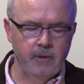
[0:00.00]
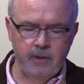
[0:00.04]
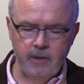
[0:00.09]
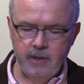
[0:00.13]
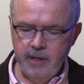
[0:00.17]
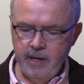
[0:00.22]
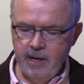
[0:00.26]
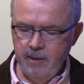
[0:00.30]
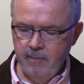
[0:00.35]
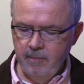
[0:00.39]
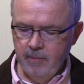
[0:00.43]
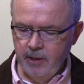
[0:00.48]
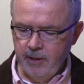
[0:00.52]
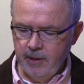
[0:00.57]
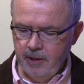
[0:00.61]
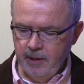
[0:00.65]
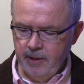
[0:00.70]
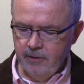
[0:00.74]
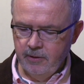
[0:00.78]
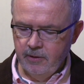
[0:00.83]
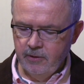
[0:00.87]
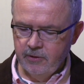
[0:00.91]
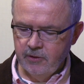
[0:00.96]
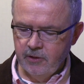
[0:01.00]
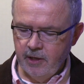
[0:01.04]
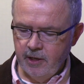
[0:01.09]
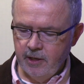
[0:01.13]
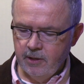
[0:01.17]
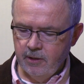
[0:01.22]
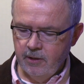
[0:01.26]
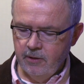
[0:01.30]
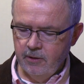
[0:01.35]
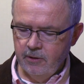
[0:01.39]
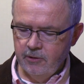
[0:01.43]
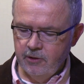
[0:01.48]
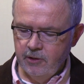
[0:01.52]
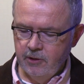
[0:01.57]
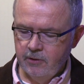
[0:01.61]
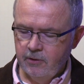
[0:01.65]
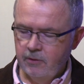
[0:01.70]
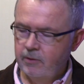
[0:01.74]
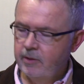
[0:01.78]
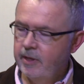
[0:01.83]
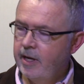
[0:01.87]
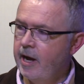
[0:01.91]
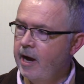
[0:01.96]
namely the
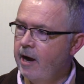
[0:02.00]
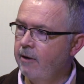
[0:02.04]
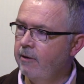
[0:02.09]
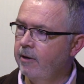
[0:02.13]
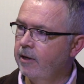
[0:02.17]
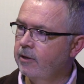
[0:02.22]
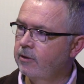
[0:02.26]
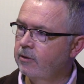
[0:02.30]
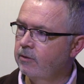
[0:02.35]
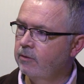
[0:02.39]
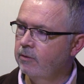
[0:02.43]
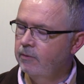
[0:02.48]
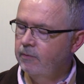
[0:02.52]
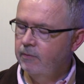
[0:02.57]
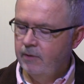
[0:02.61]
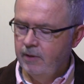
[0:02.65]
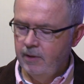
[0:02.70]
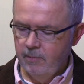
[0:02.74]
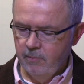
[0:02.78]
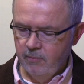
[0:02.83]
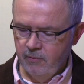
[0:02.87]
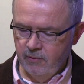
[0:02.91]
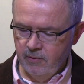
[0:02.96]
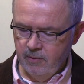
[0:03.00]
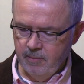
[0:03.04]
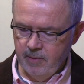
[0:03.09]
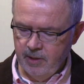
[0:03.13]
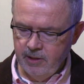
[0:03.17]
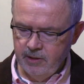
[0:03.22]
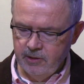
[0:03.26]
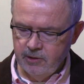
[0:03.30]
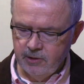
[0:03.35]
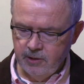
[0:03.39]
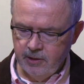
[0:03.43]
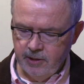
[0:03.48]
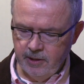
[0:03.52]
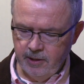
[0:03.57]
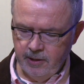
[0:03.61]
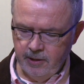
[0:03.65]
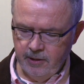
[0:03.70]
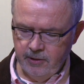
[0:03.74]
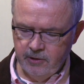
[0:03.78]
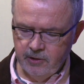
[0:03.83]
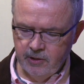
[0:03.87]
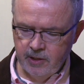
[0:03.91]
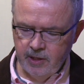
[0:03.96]
psychological character of the information
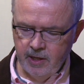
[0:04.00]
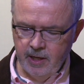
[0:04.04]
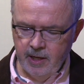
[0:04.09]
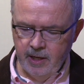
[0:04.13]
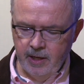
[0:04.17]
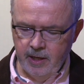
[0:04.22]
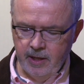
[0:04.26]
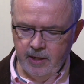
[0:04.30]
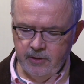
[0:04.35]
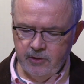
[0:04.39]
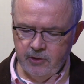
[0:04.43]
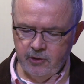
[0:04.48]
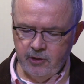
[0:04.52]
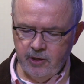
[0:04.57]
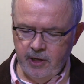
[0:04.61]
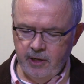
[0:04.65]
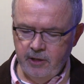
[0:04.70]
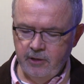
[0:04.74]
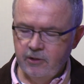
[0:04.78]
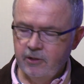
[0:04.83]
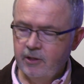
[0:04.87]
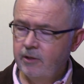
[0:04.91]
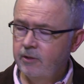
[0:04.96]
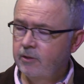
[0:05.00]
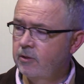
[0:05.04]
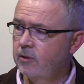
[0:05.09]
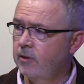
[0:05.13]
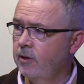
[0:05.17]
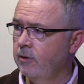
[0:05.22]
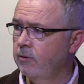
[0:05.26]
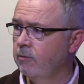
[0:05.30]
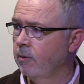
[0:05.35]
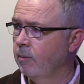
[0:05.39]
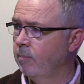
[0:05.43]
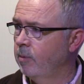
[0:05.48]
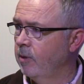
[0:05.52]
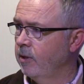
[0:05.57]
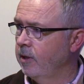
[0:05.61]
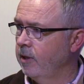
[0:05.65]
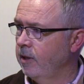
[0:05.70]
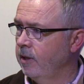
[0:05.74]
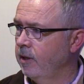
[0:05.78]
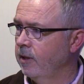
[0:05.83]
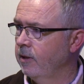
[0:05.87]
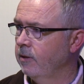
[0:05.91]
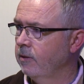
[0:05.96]
age, has changed
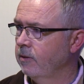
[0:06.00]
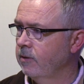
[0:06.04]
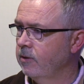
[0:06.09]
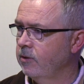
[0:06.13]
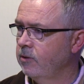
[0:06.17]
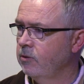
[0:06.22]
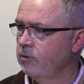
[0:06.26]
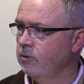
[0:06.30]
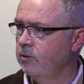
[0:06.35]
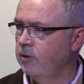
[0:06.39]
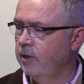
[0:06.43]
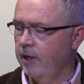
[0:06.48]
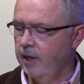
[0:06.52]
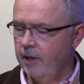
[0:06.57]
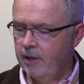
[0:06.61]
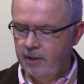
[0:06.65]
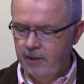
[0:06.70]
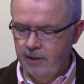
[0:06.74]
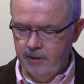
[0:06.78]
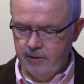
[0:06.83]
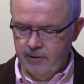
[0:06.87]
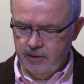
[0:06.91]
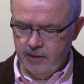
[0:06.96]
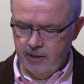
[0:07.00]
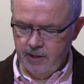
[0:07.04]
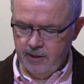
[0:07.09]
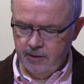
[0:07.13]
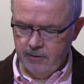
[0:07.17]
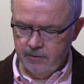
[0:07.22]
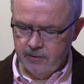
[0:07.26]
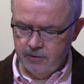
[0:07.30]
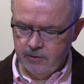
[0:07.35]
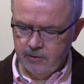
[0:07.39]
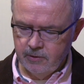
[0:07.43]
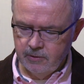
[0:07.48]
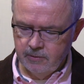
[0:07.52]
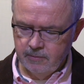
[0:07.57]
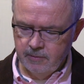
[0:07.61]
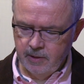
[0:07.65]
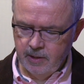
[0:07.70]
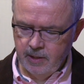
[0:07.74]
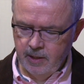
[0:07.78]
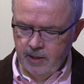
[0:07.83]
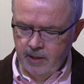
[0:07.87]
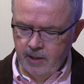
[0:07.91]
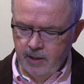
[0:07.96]
considerably in the 2 decades hence,
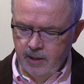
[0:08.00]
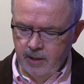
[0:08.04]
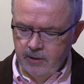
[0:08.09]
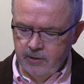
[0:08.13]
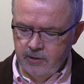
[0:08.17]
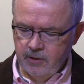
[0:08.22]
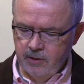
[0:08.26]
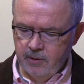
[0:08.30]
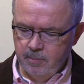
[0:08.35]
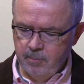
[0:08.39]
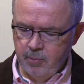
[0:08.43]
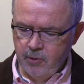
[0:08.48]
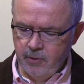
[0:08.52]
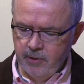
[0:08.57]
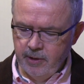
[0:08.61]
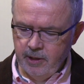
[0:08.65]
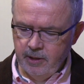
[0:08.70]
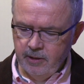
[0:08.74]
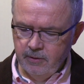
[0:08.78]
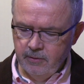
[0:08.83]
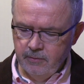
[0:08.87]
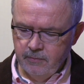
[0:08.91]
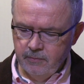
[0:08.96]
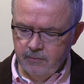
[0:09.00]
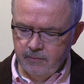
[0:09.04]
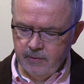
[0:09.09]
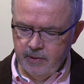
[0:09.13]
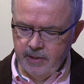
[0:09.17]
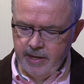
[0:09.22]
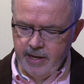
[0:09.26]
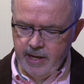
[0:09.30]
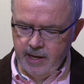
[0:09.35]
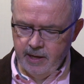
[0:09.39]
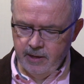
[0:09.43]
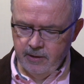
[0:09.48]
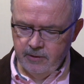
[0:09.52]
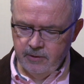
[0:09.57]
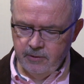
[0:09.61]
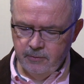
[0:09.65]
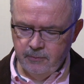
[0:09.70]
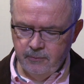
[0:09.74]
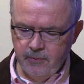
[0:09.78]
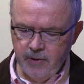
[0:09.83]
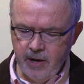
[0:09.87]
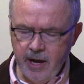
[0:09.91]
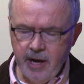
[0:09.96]
to the point of now
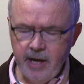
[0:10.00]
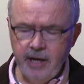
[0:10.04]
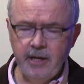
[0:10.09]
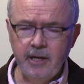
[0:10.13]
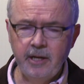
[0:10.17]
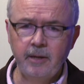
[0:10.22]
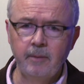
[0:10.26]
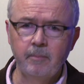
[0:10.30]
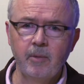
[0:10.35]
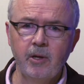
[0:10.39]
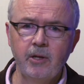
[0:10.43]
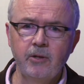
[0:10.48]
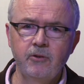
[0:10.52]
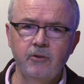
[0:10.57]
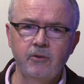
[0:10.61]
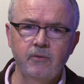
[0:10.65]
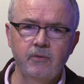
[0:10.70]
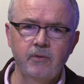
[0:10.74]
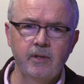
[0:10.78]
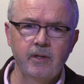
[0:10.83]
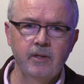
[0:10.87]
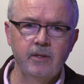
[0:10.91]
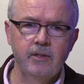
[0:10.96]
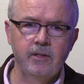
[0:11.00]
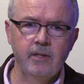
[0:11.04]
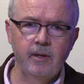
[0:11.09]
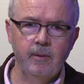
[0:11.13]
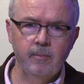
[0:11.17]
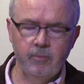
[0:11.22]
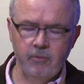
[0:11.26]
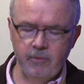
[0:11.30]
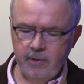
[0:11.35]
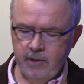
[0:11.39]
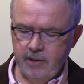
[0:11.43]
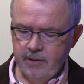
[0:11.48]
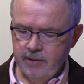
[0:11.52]
defining much of contemporary